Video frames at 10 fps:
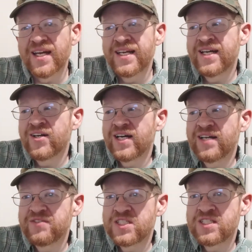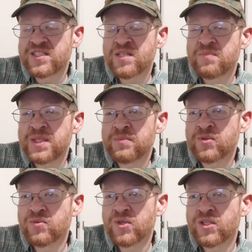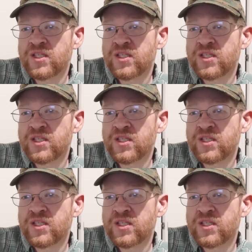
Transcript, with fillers: Now, I've seen some people will